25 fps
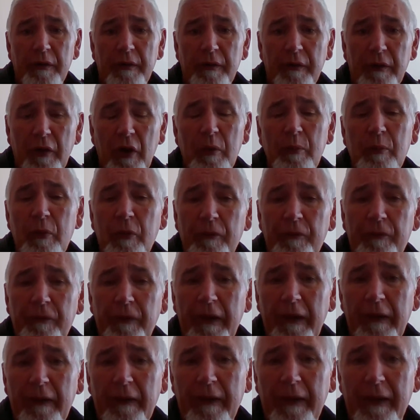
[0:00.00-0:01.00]
No more
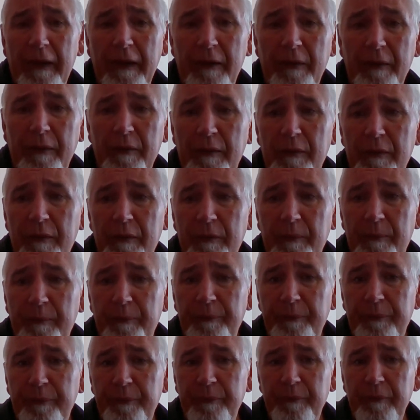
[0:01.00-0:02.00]
fear
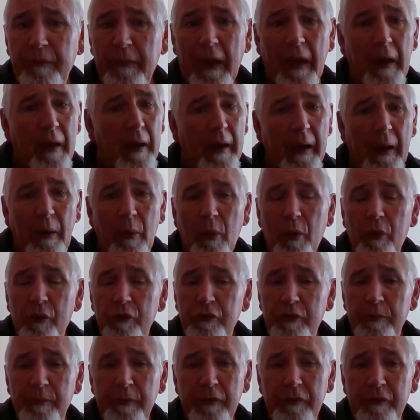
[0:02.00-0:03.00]
there. How
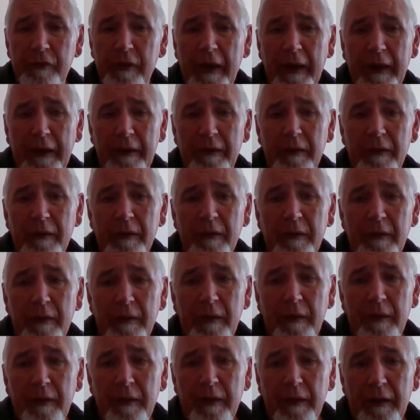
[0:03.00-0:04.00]
awesome is that?
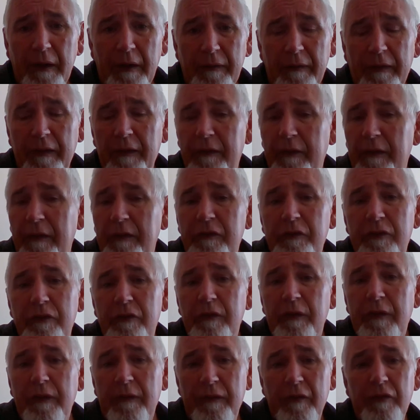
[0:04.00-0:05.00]
This
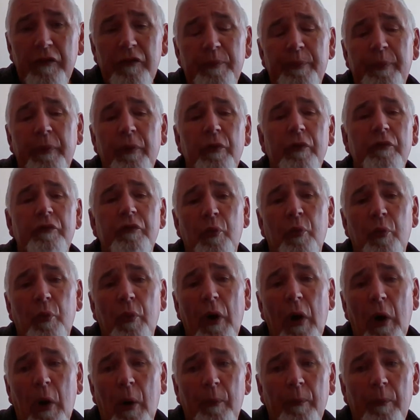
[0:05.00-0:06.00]
spiritual
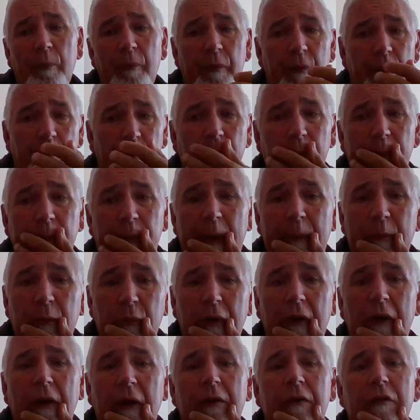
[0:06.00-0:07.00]
realm that people
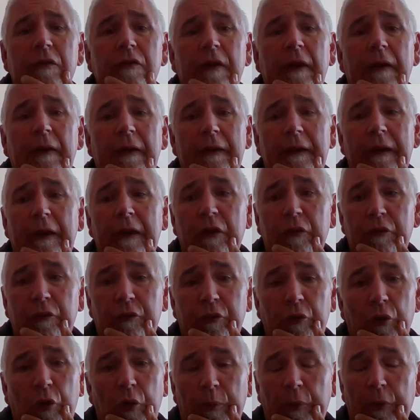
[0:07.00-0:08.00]
don't understand, they get
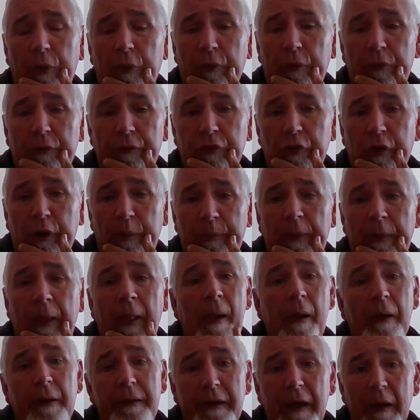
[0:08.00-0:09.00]
controlled by all the time,
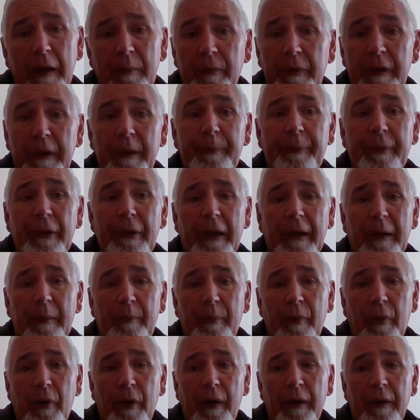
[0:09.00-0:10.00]
get manipulated
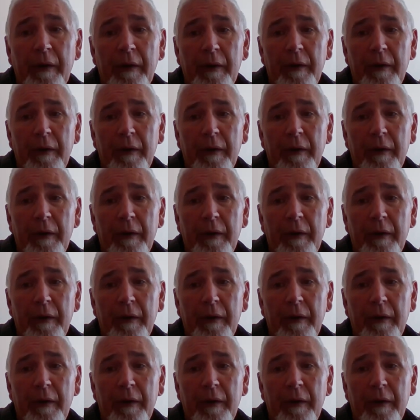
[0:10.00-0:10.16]
by.